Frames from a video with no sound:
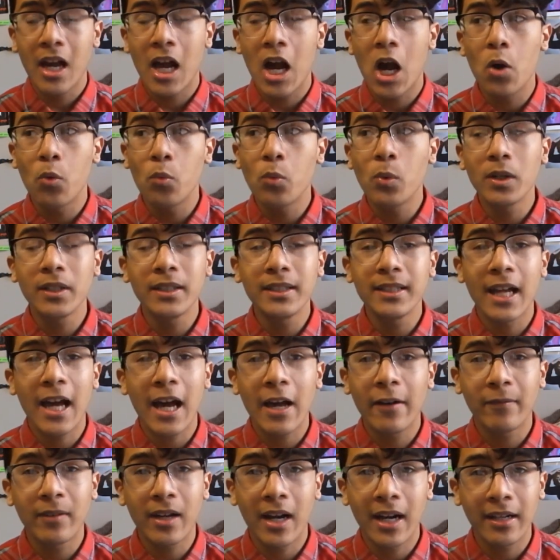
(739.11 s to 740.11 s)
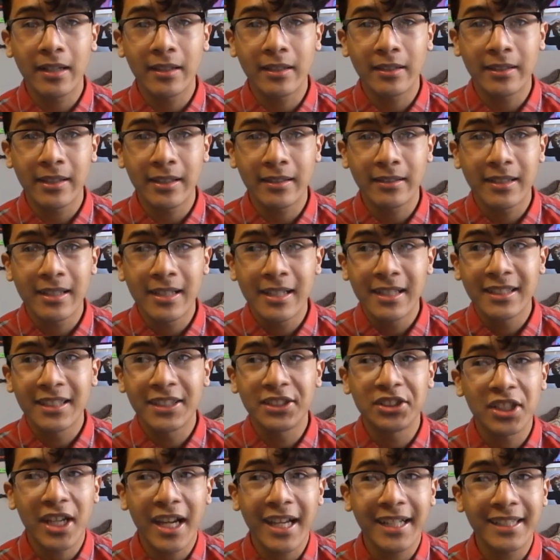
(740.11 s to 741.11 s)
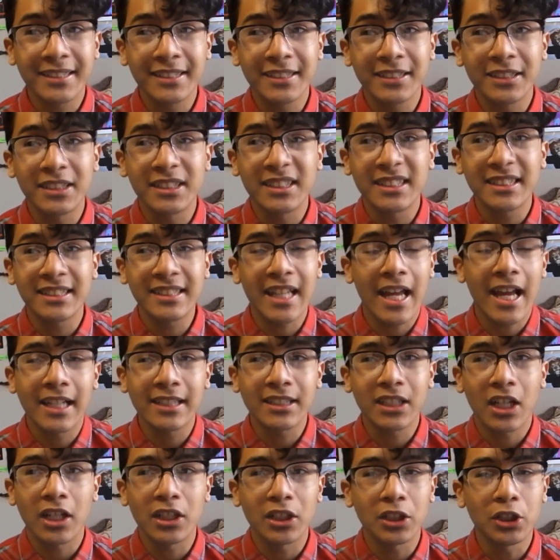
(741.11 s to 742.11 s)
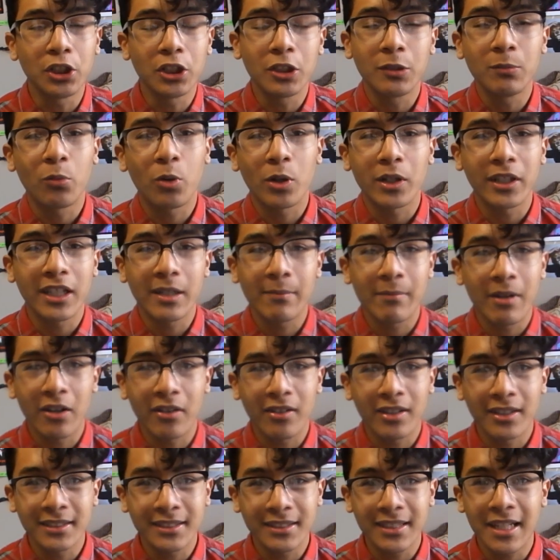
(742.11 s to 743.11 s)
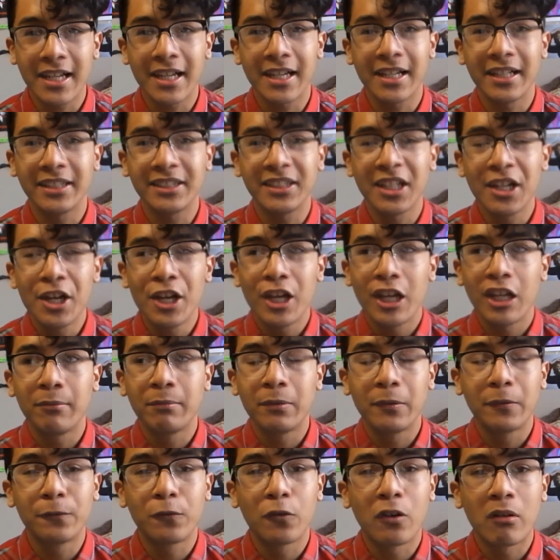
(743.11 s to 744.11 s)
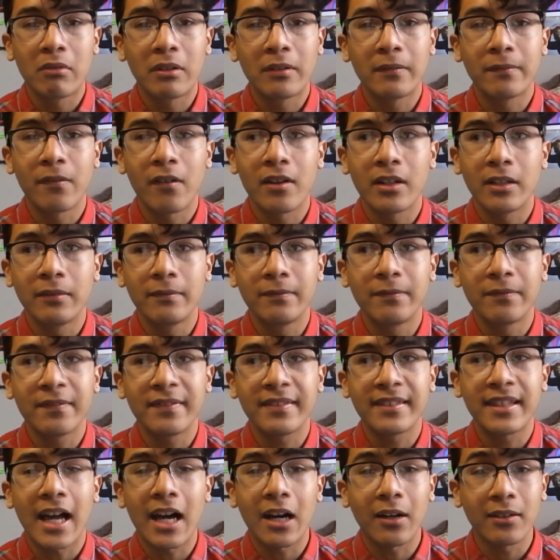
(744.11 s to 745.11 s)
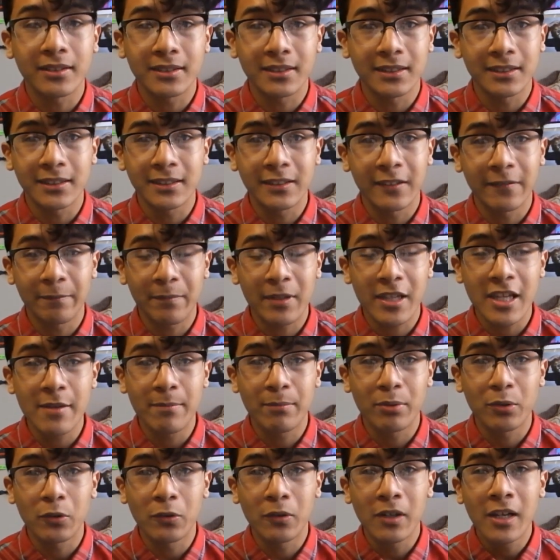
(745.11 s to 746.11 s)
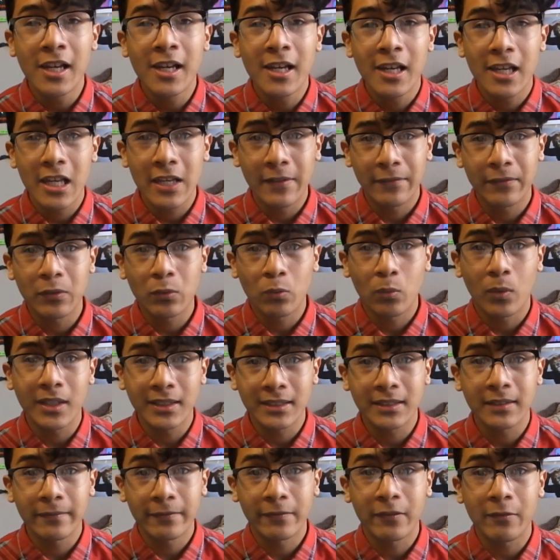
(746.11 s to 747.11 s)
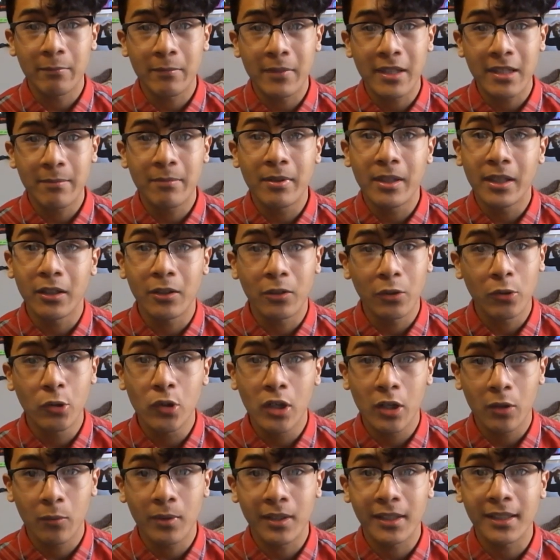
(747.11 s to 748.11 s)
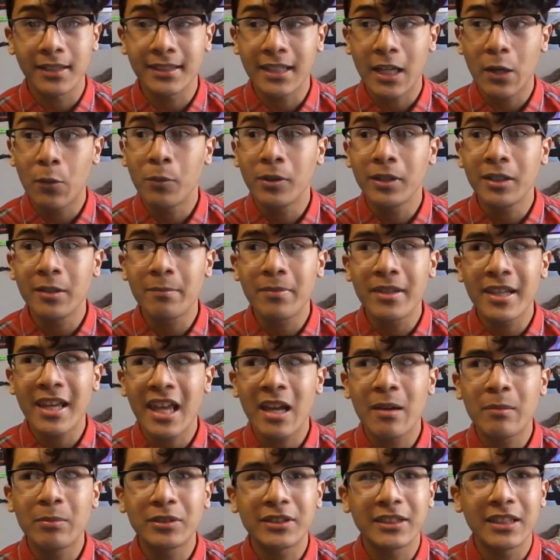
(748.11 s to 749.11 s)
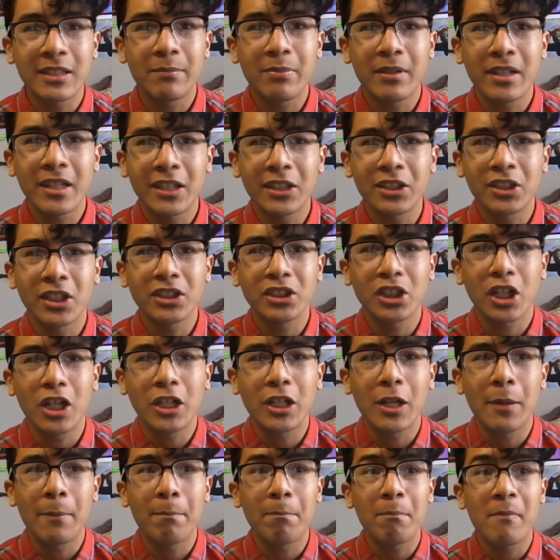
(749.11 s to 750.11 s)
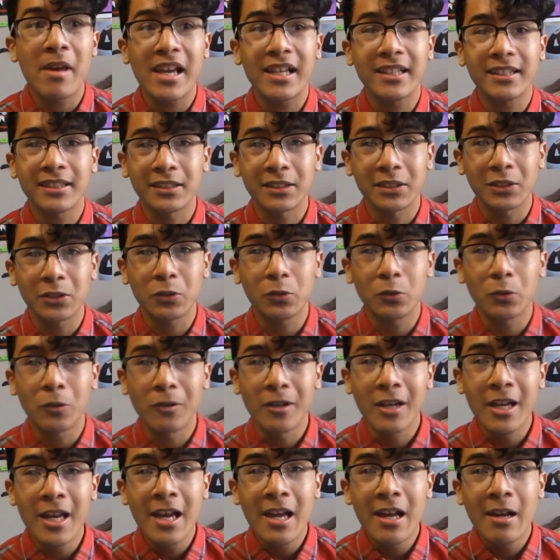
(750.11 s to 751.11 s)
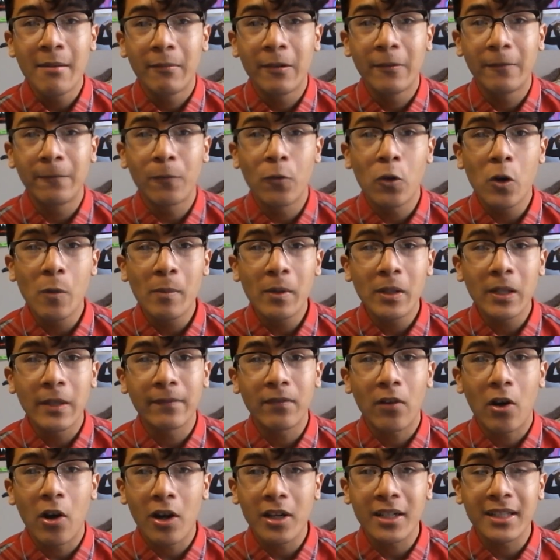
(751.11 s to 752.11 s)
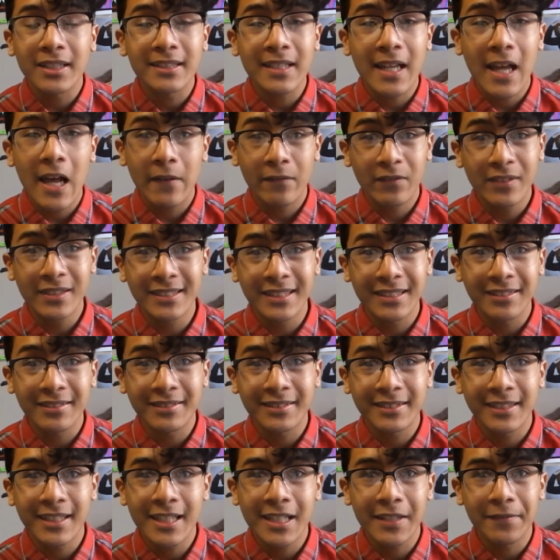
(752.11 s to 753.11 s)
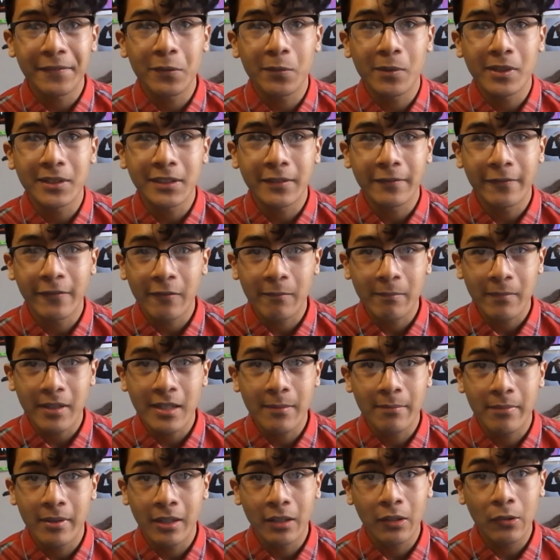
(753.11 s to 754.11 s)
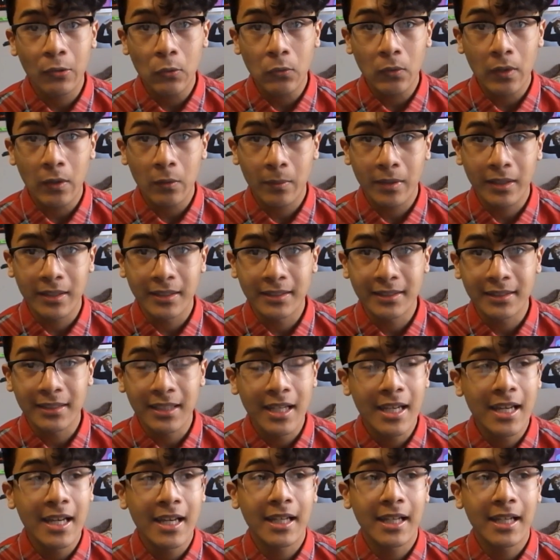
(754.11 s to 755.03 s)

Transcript: I wouldn't have gotten the chance to stand on a Good Morning America stage and perform in front of thousands of people if it wasn't for me being who I was. I wouldn't be able to be in such an amazing school performing with artists every single day if it wasn't for me being who I was.